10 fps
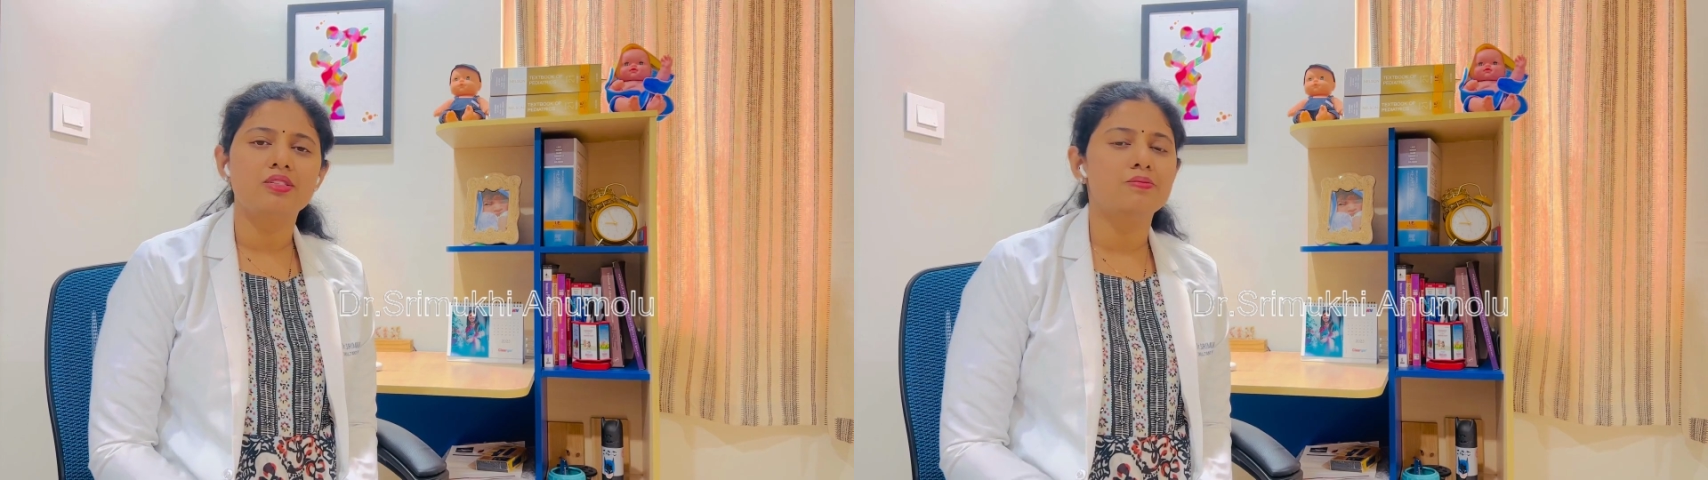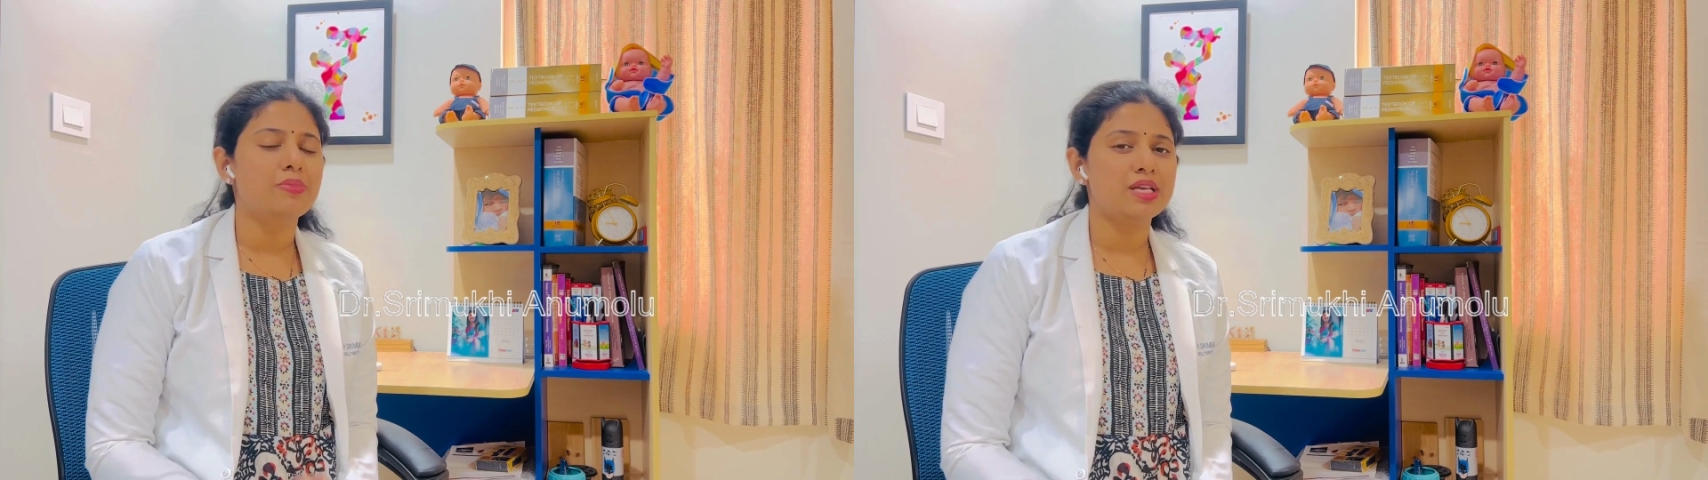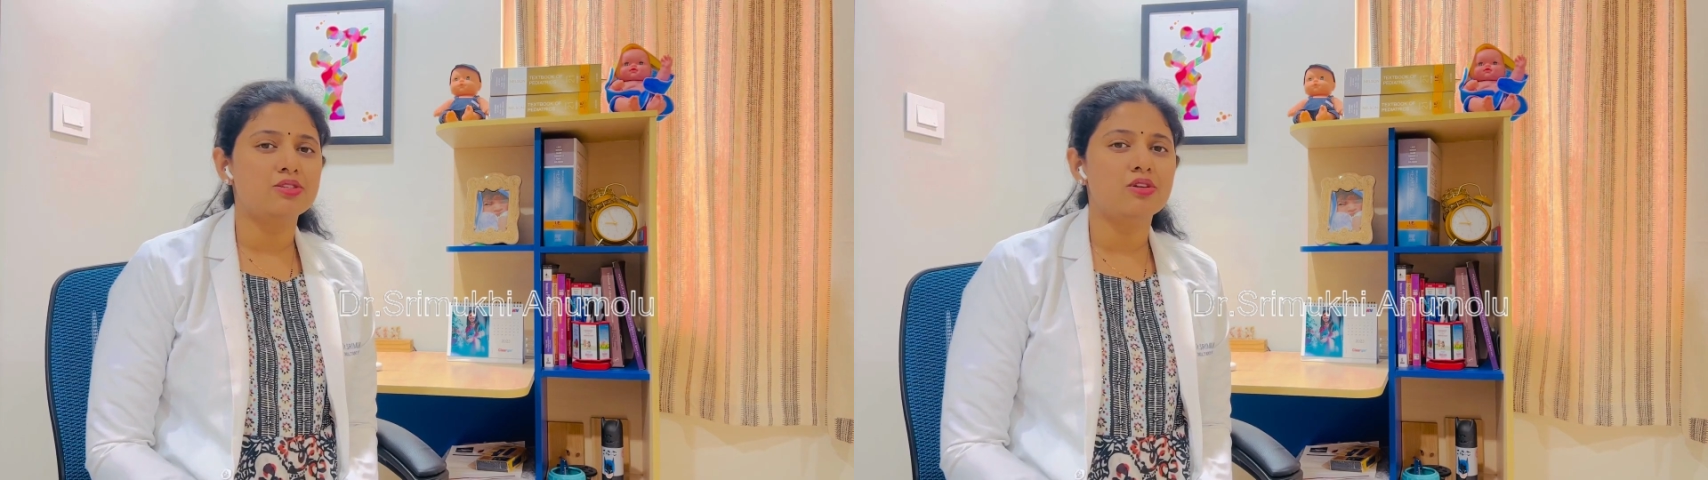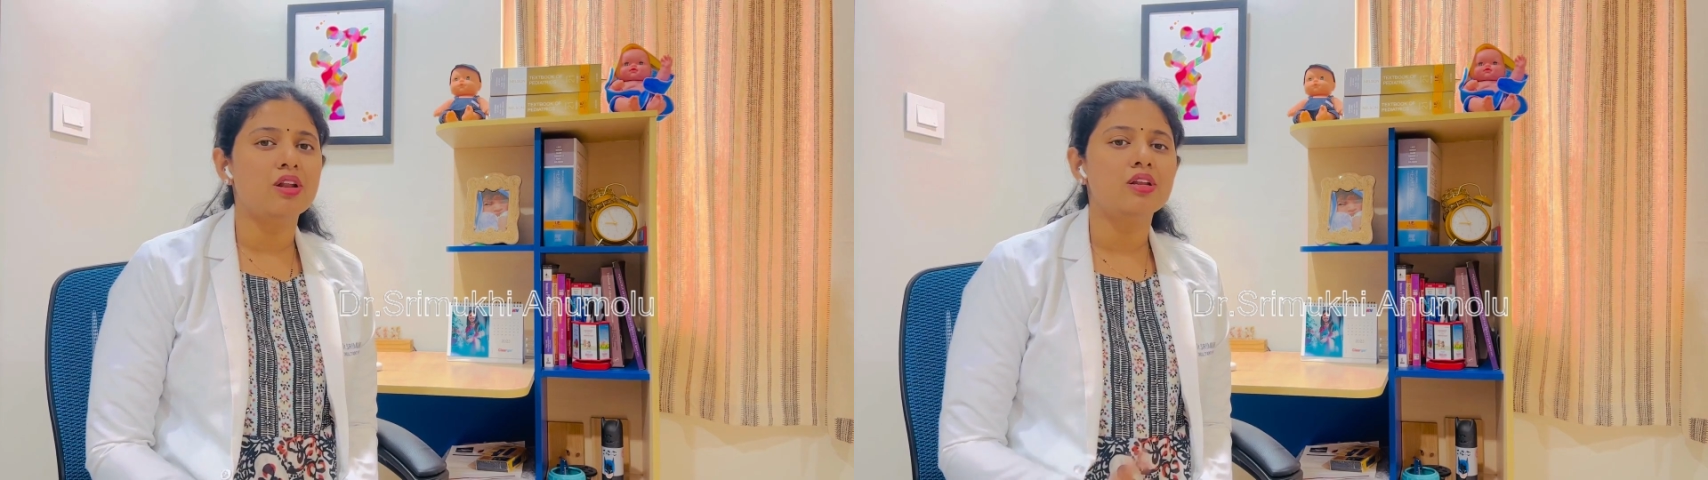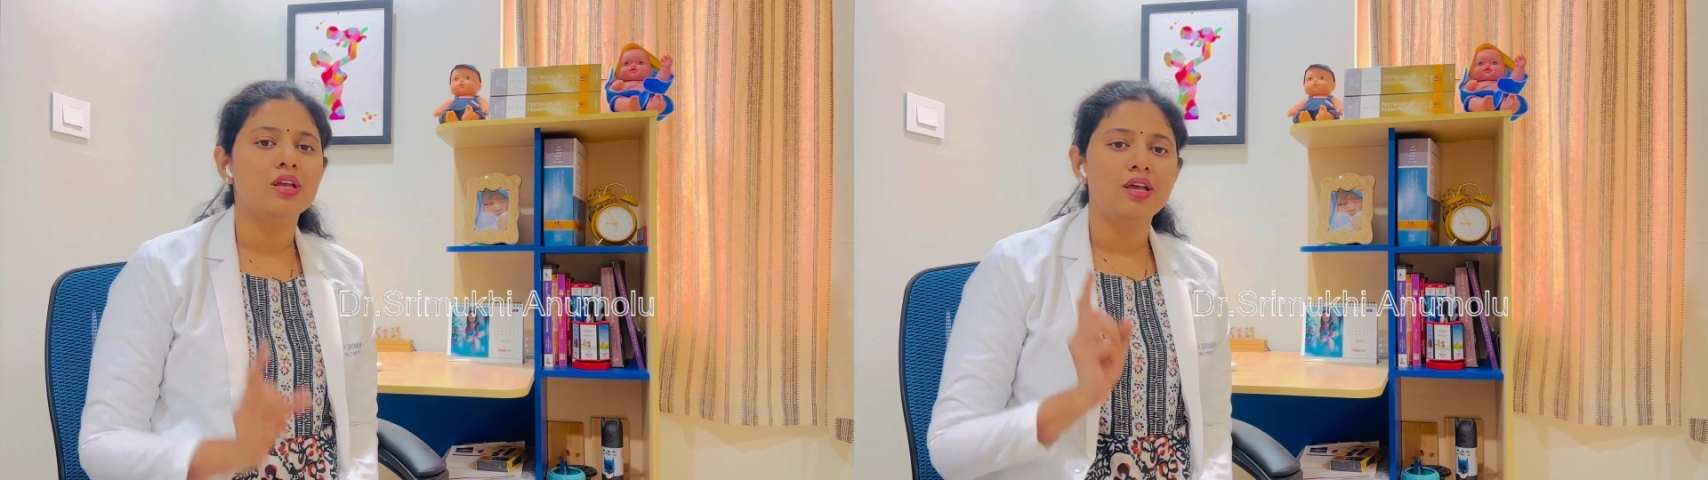based
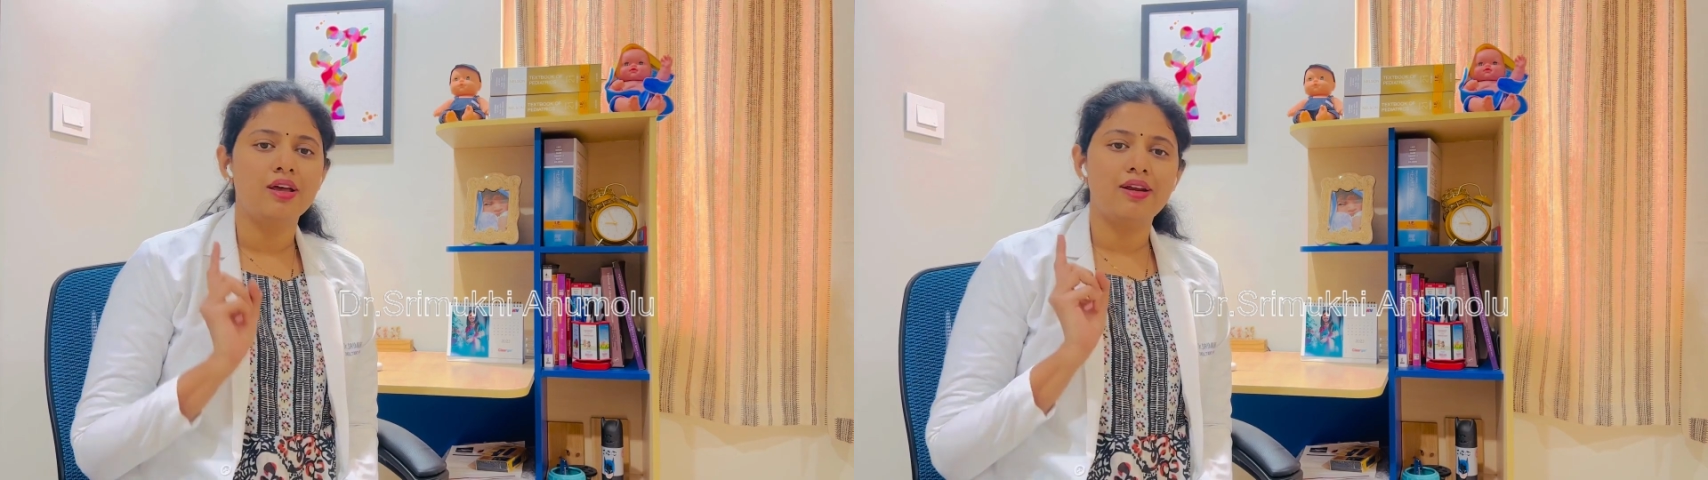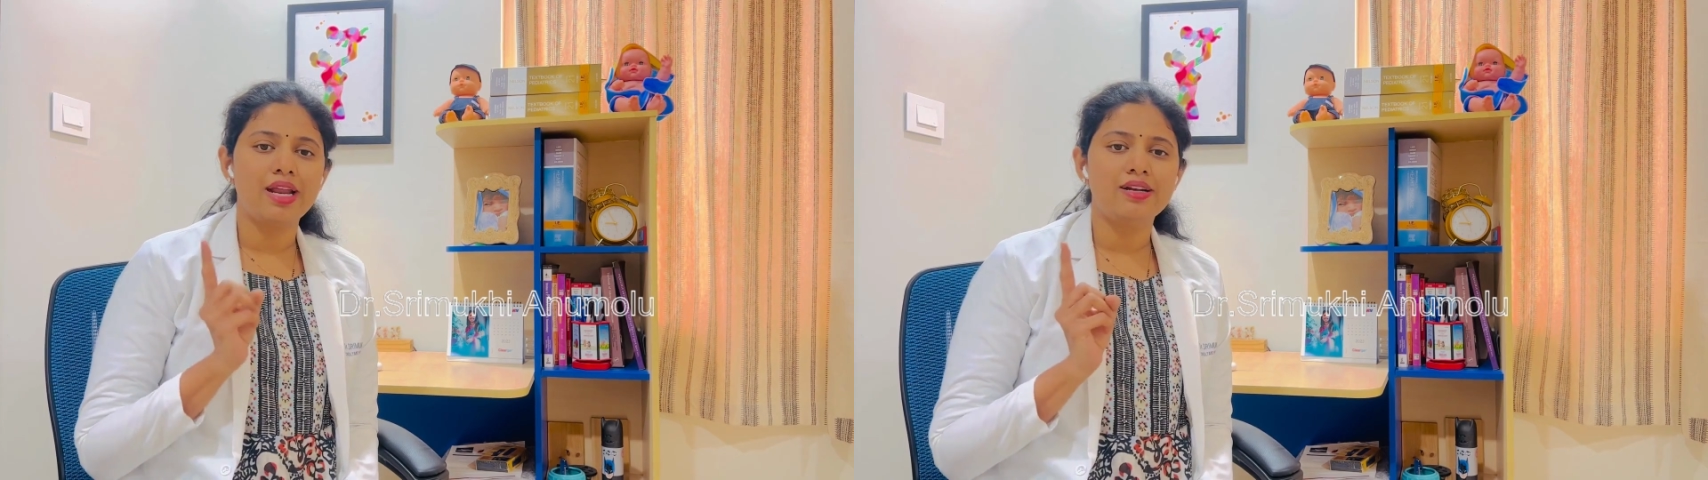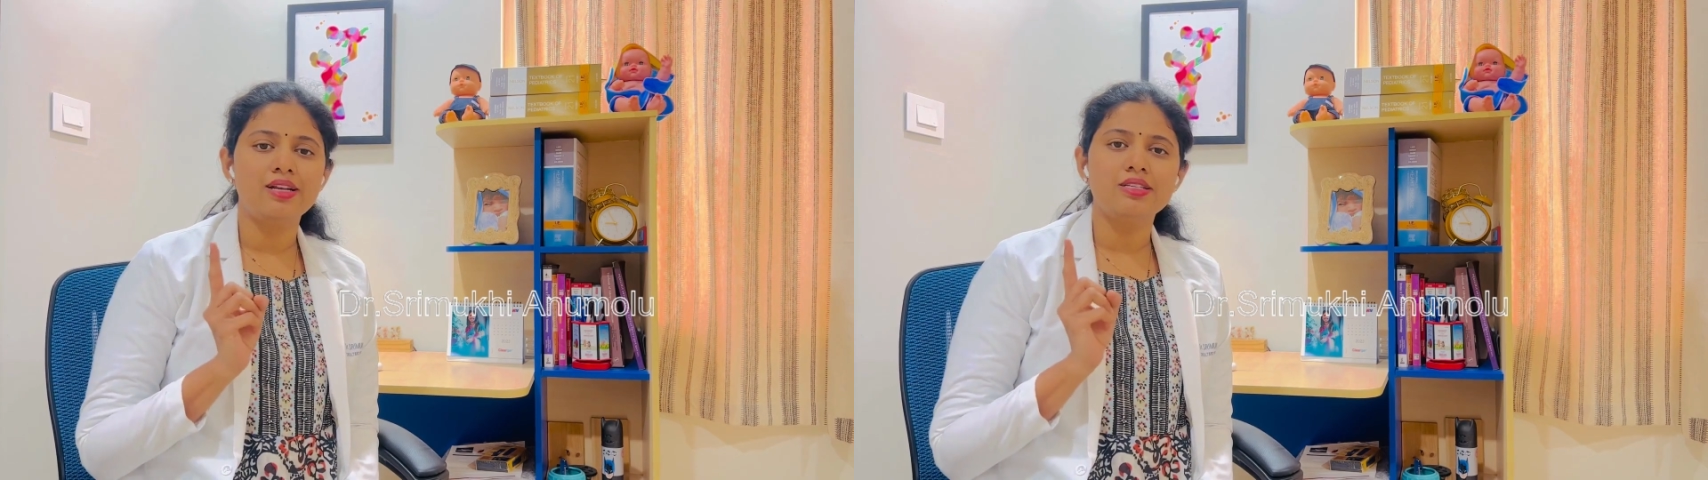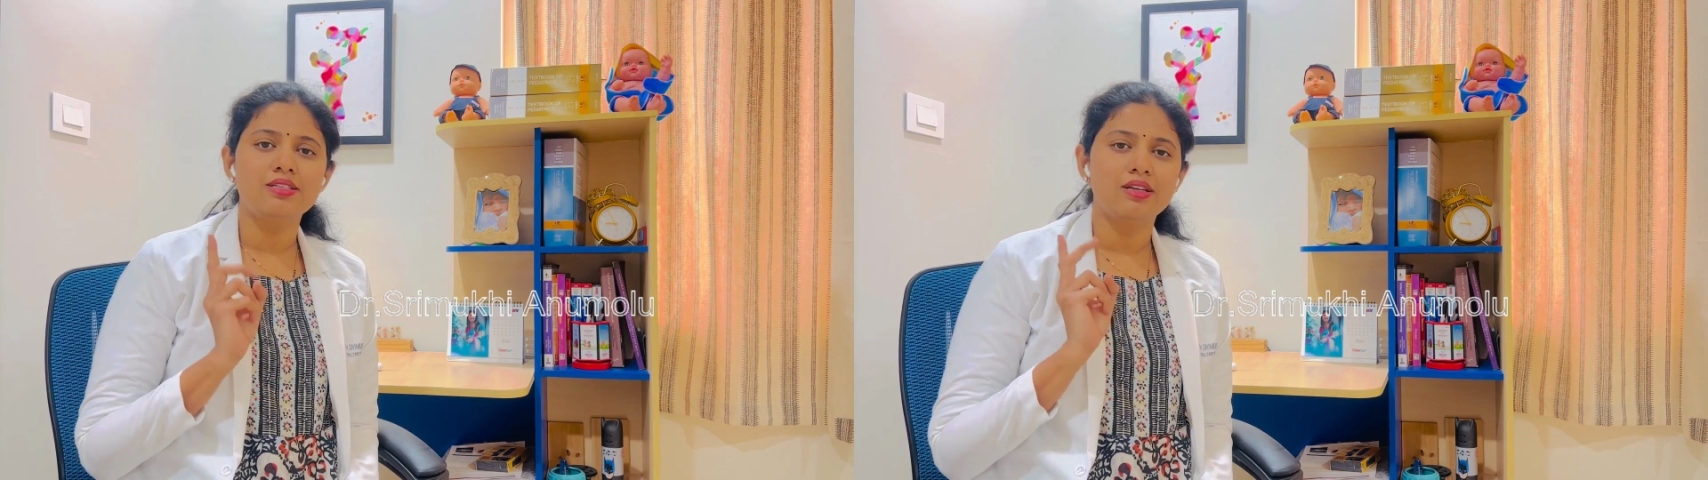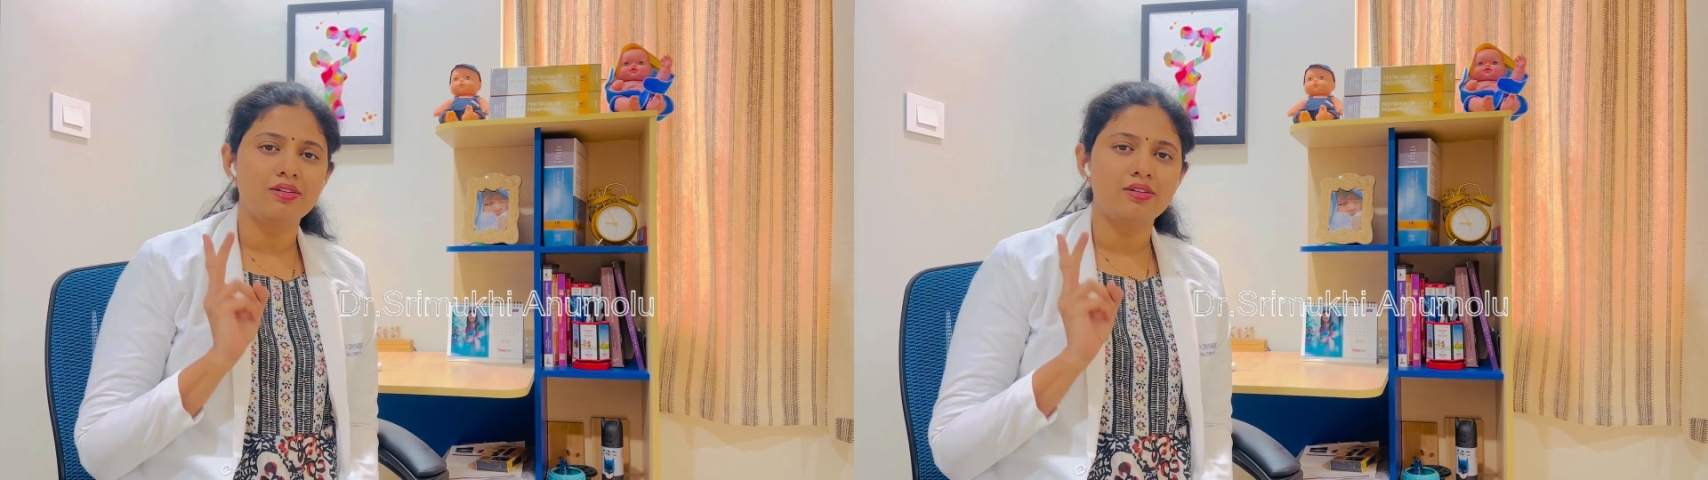on redness,